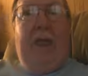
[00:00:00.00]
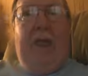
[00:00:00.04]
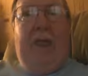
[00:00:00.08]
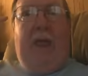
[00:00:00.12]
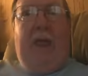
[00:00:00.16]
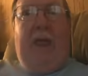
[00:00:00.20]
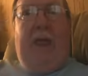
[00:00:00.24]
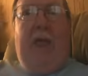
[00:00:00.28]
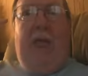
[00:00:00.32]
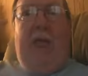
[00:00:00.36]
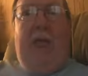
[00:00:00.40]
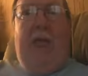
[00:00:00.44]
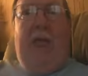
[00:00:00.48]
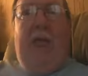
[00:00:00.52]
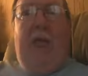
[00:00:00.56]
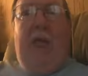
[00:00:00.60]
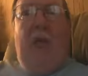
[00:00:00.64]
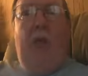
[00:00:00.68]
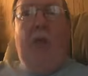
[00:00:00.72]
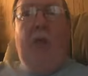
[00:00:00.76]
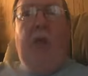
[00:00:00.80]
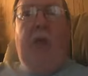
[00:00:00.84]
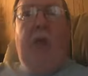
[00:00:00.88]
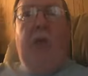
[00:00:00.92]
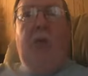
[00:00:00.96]

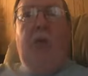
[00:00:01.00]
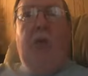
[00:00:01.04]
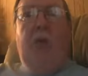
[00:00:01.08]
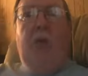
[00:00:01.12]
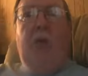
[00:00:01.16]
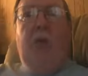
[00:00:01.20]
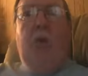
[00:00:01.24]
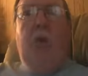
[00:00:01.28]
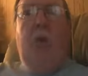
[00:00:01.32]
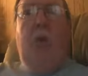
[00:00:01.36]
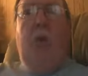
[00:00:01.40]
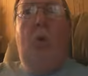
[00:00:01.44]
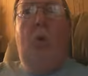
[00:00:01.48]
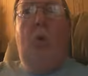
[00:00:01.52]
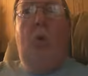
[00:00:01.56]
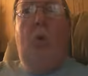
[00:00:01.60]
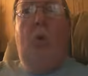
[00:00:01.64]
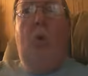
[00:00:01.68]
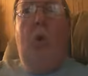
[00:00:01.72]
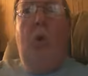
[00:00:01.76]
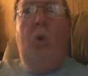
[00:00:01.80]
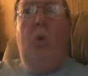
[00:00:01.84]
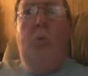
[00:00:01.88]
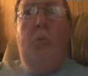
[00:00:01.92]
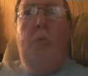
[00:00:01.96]
How can you do
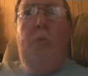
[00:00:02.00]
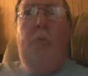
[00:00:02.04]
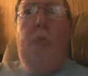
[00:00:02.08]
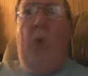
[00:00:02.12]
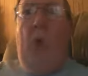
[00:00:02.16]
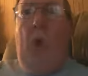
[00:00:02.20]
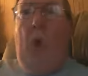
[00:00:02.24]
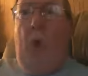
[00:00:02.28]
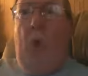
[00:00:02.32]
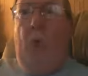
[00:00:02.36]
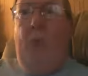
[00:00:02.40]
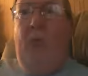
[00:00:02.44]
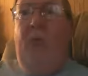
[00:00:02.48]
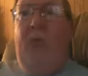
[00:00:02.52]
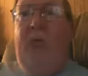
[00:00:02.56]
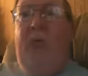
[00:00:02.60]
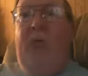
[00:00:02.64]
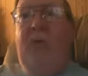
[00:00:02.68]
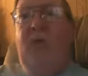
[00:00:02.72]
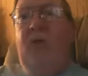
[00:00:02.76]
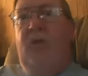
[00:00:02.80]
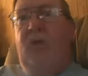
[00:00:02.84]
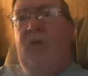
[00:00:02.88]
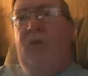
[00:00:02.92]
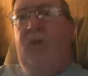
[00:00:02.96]
both
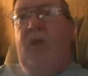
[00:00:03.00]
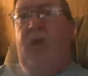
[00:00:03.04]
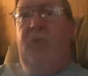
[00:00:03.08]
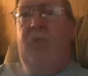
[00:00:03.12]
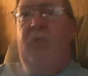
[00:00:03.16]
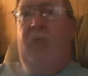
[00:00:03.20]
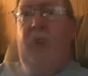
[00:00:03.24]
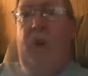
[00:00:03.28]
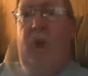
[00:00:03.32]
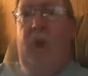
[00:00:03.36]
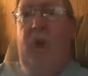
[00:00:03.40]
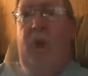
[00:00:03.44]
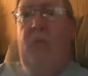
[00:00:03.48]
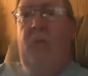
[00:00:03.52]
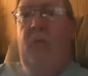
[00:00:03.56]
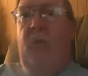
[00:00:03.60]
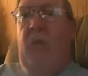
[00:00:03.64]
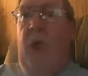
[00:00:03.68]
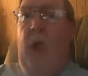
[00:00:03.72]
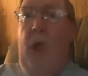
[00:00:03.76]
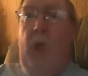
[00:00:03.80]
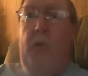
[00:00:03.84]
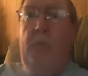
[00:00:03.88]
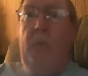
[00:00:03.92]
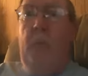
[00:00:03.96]
at the same time,
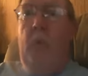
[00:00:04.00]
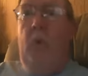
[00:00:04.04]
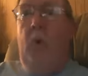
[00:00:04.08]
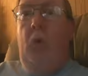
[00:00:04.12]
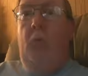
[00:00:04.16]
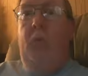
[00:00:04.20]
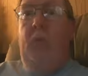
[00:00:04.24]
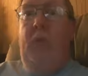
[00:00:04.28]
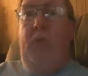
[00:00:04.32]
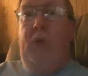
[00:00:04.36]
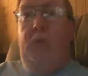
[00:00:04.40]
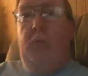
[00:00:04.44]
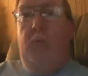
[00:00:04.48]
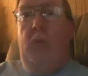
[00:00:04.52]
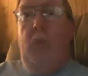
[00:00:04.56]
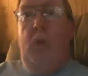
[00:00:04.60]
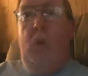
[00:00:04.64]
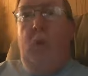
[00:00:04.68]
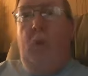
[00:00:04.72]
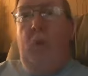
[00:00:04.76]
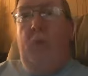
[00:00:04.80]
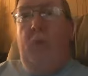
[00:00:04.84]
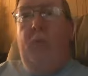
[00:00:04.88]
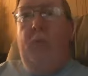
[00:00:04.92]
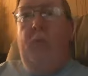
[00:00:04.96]
not move and
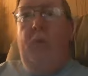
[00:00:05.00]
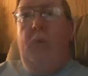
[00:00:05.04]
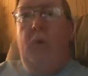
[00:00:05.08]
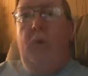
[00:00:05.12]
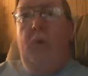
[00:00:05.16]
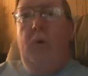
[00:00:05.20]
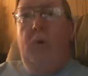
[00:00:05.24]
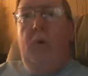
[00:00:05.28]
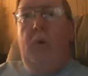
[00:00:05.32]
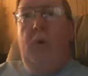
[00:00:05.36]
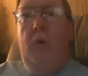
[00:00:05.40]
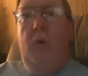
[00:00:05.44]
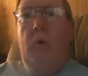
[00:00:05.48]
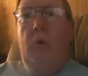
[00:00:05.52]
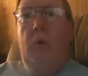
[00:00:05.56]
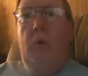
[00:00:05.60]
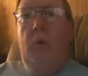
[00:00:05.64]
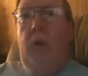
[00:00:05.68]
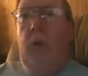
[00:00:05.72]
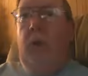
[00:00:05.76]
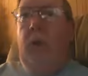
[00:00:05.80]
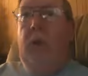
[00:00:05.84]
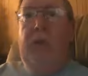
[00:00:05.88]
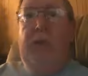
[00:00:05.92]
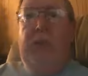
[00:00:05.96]
move?
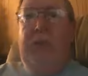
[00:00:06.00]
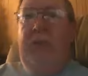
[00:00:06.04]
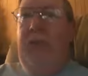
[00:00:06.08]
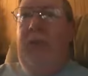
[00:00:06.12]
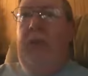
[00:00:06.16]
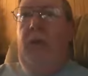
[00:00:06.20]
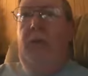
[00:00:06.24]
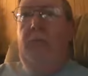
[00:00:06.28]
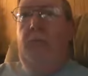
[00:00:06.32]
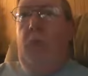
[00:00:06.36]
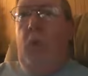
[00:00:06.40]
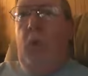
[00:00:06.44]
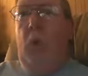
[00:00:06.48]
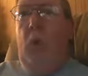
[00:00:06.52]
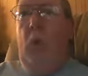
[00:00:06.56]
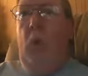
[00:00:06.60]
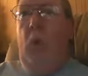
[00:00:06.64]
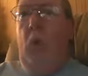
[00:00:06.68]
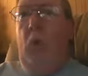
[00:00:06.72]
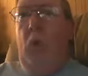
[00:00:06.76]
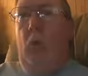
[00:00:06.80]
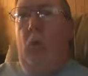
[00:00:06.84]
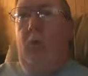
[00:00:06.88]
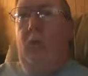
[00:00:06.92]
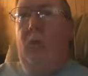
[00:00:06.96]
You can't
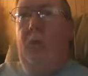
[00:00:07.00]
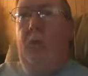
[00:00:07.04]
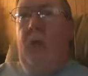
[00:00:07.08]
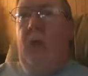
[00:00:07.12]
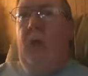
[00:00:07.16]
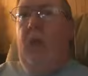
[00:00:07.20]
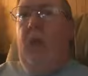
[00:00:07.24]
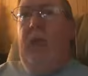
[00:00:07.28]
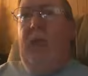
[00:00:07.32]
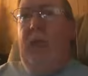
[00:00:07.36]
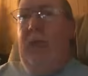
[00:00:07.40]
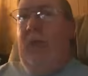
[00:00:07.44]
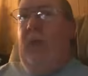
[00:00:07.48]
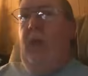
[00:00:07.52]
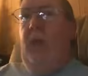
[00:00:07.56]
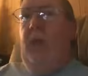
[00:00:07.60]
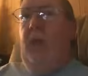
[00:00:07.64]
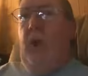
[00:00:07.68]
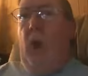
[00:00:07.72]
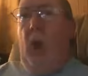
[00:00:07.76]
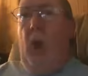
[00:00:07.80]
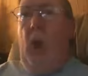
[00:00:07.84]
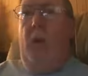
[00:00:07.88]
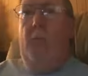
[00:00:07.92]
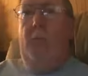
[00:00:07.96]
move
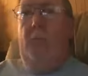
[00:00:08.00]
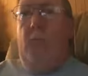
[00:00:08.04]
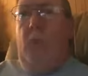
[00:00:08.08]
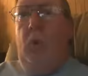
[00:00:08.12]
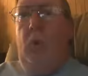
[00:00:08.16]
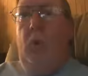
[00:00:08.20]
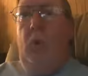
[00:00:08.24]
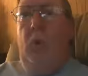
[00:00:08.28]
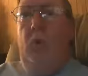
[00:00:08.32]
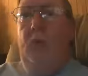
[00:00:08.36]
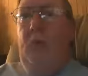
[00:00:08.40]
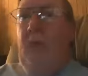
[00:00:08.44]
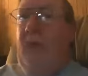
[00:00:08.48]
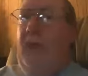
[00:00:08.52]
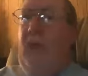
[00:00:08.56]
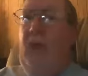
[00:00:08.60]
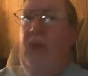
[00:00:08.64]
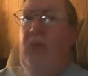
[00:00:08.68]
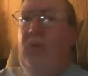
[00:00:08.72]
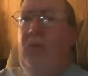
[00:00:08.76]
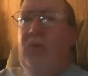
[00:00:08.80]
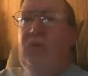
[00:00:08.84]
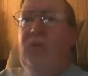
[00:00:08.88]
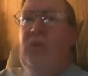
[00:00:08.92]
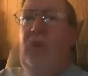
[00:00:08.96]
and not move
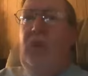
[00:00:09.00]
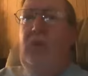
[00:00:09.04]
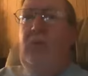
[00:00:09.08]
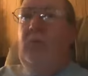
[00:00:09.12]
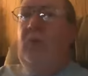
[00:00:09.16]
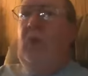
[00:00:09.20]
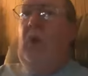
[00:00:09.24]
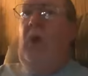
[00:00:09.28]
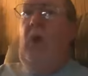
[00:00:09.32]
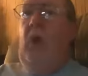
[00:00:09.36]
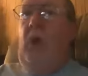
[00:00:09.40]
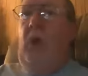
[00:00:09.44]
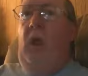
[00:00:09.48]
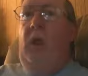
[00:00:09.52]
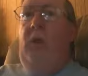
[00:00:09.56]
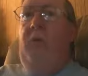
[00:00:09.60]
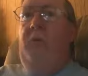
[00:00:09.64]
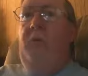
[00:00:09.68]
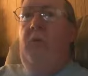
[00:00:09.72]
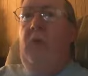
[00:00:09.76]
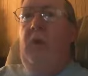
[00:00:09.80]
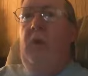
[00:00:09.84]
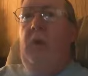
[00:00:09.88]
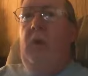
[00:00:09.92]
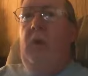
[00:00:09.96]
at the same time.